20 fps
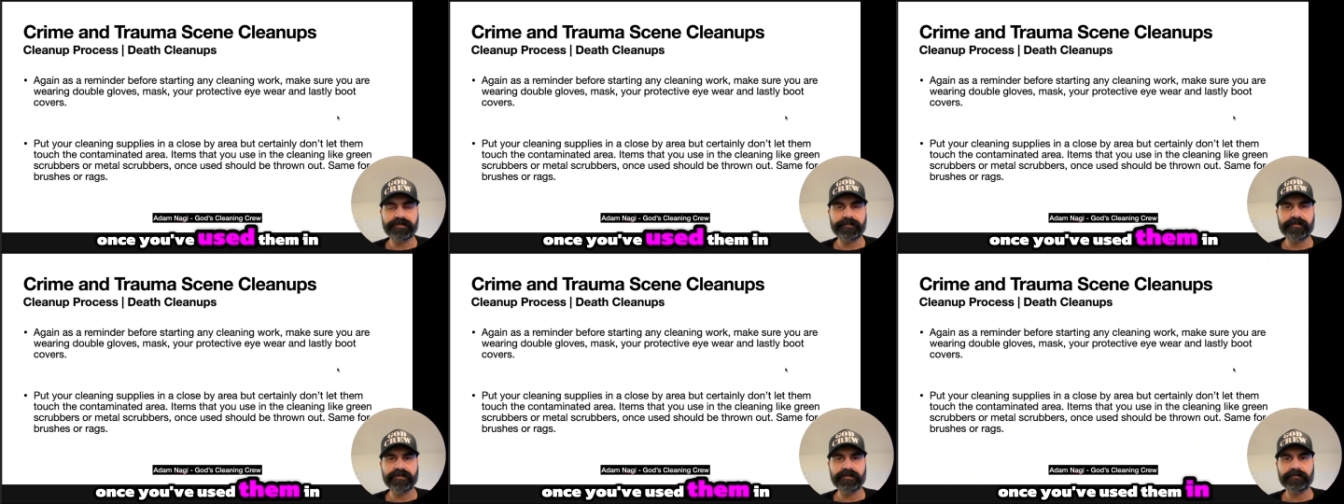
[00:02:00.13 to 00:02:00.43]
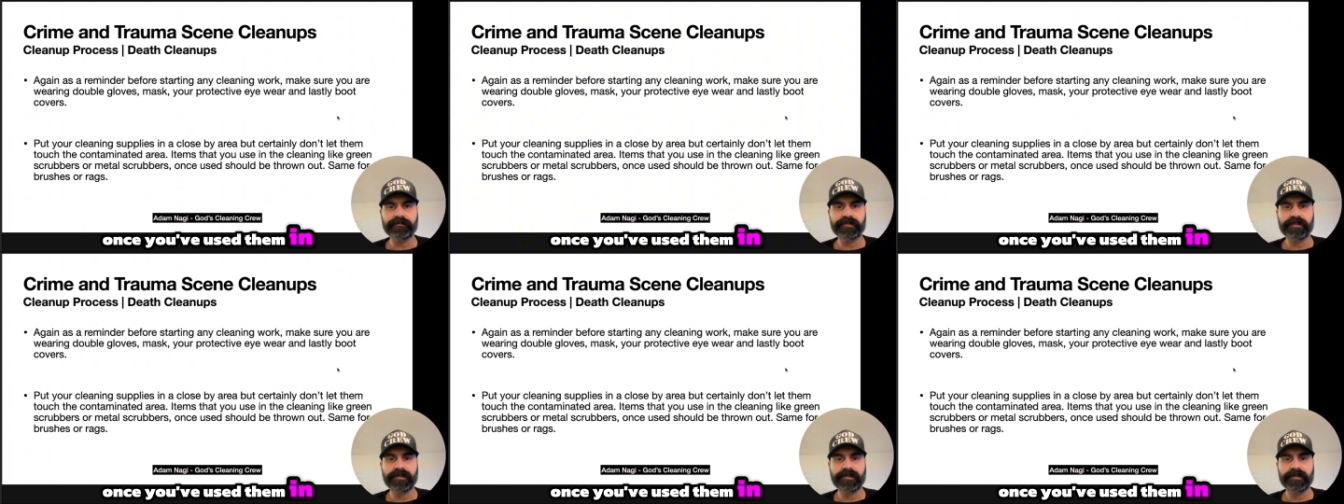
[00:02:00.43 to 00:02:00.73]
them in
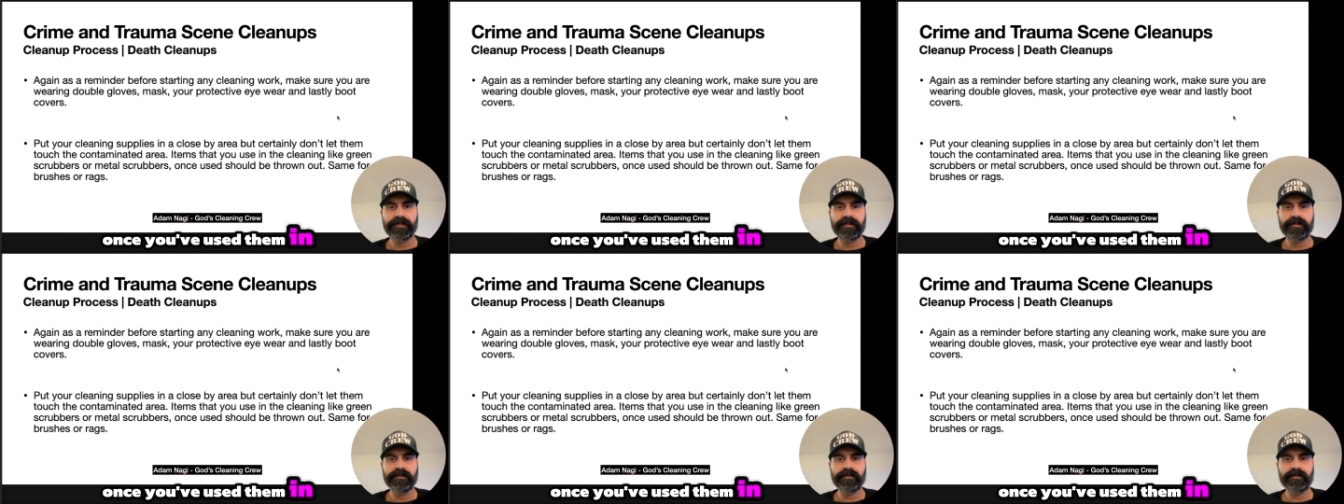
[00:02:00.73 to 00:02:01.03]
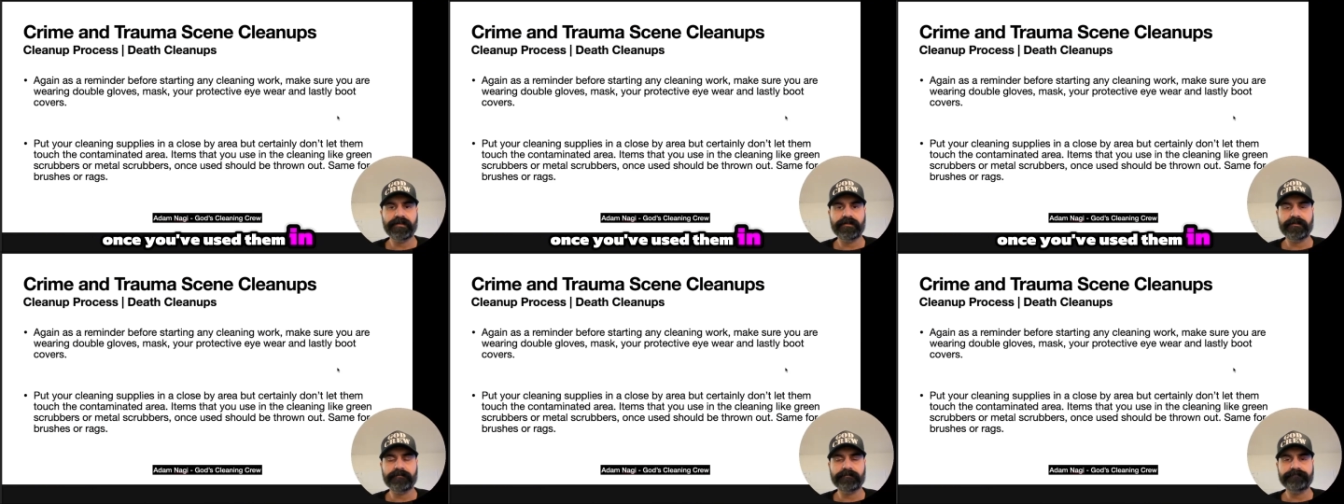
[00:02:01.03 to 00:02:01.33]

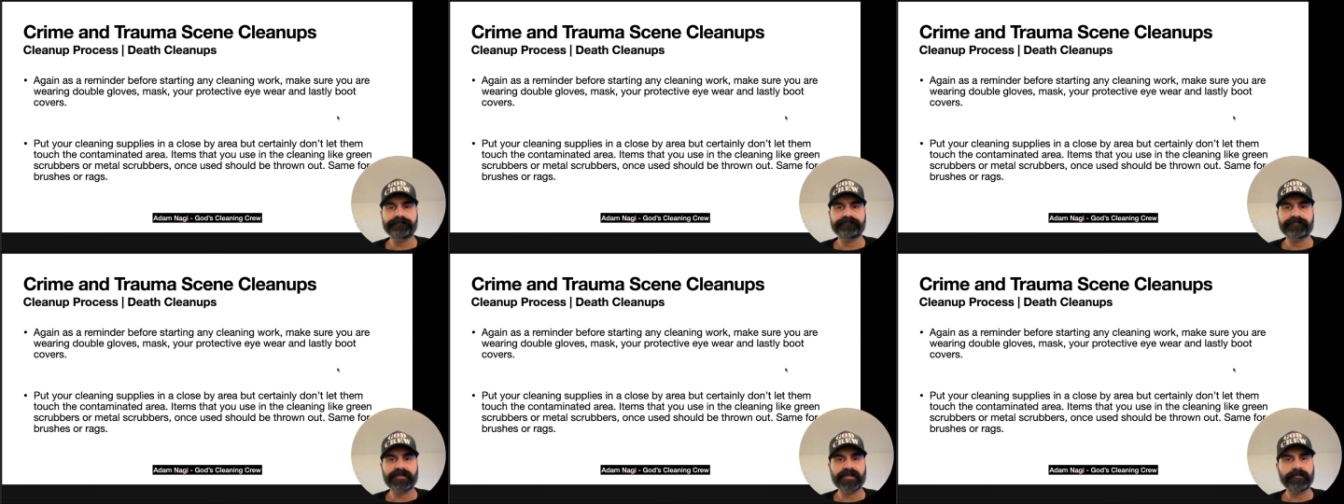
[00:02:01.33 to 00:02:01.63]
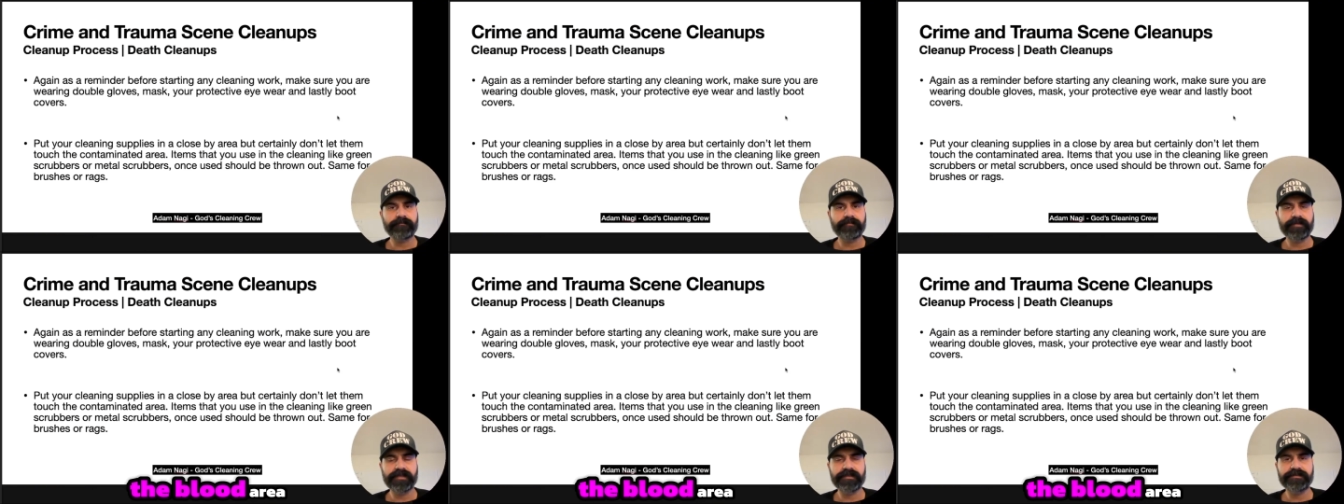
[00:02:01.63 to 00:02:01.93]
the
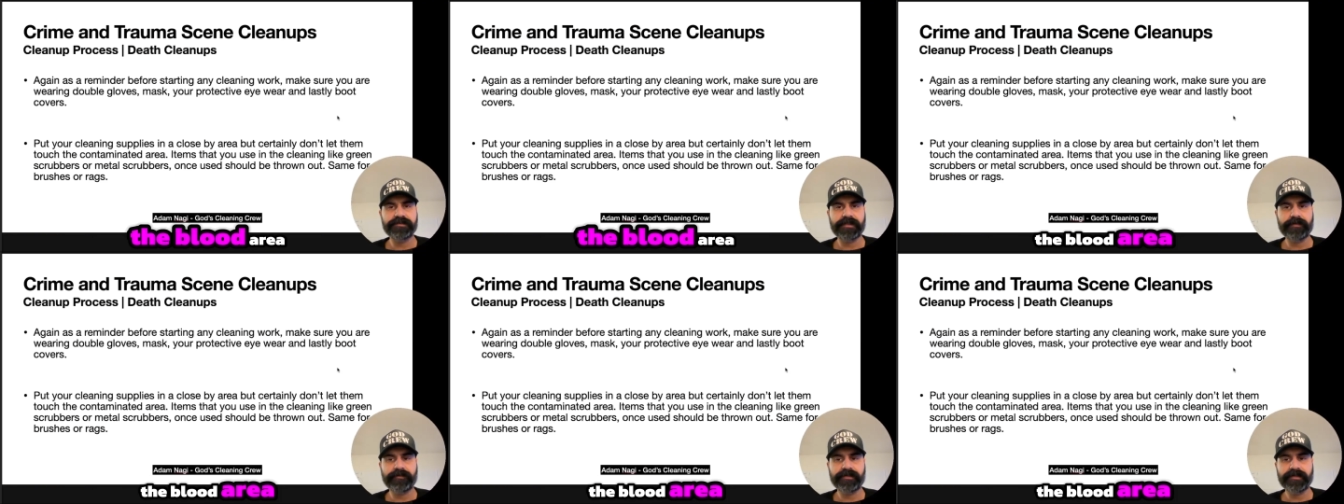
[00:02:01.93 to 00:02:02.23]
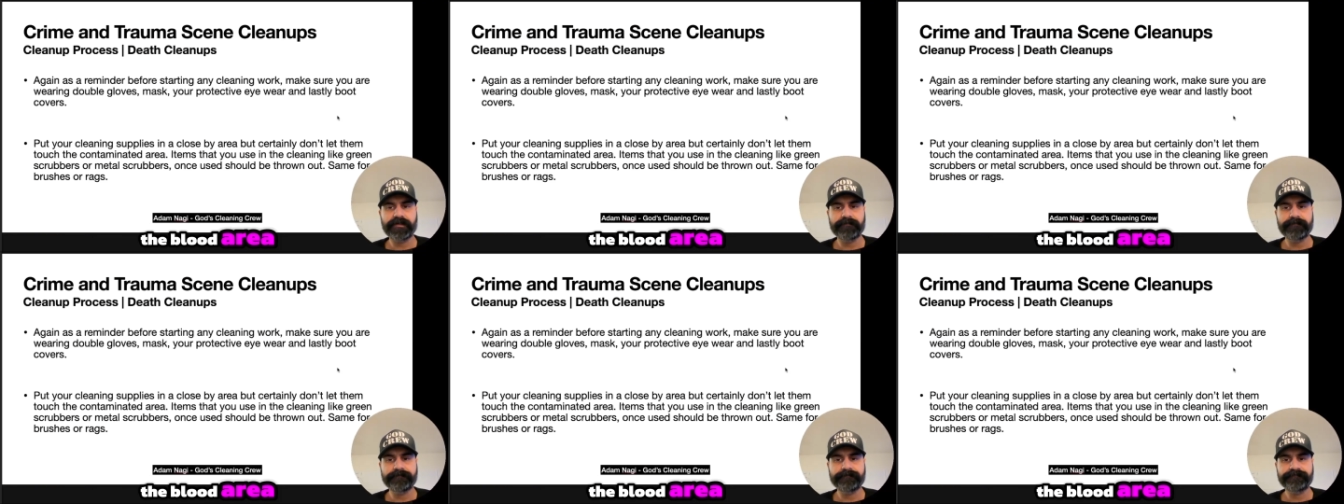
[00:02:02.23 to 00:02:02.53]
blood
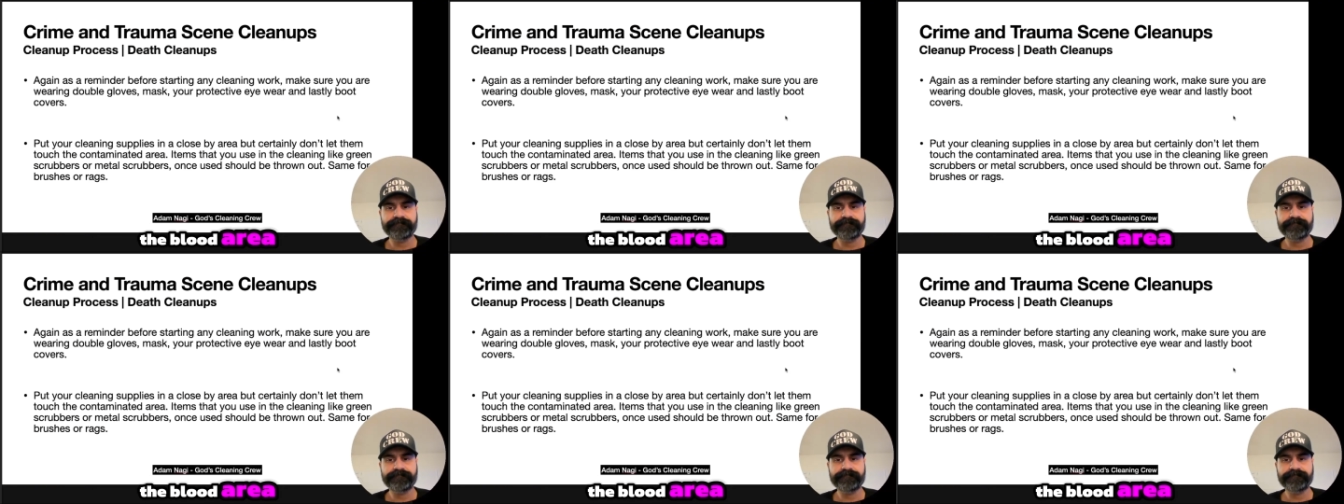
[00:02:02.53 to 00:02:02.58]
area.